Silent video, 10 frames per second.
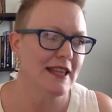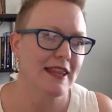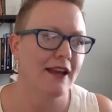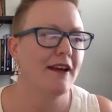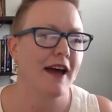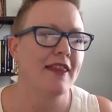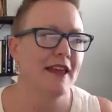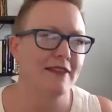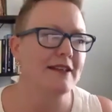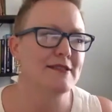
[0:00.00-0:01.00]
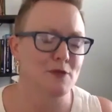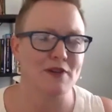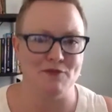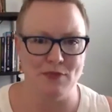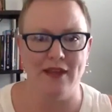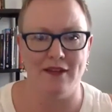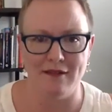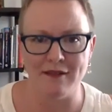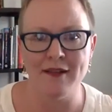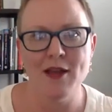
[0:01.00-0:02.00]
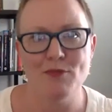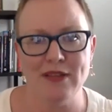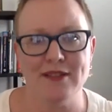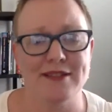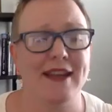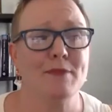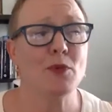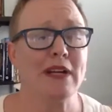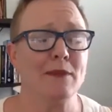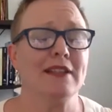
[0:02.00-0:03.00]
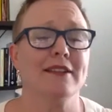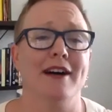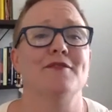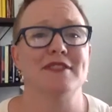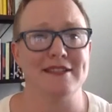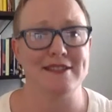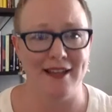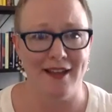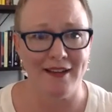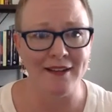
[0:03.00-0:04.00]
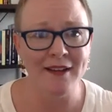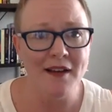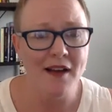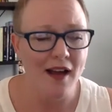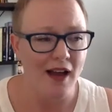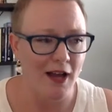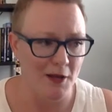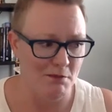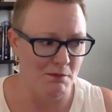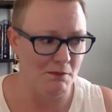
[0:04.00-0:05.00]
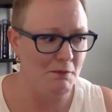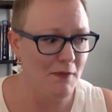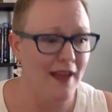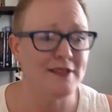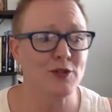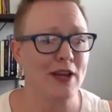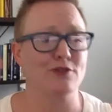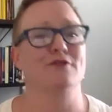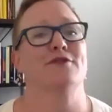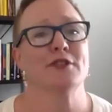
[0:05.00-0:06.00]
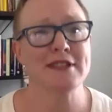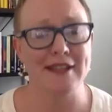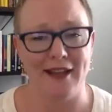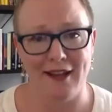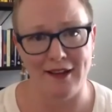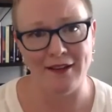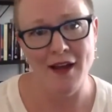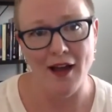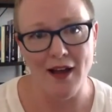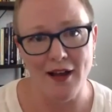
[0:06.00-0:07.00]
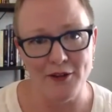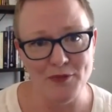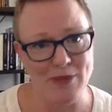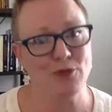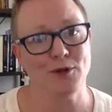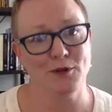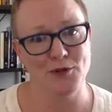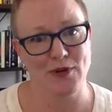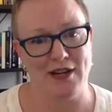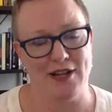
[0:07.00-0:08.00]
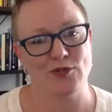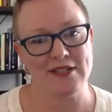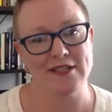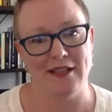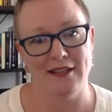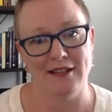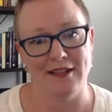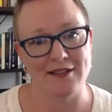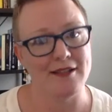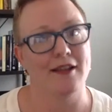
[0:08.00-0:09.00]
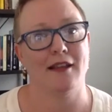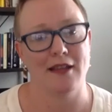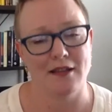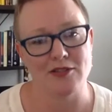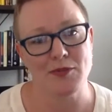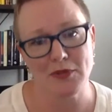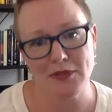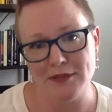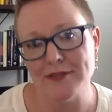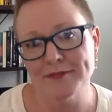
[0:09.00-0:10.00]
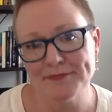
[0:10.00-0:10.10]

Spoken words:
I think that's sort of been steady. But what I would love to see is a greater diversity of people who are interested in studying the ancient world.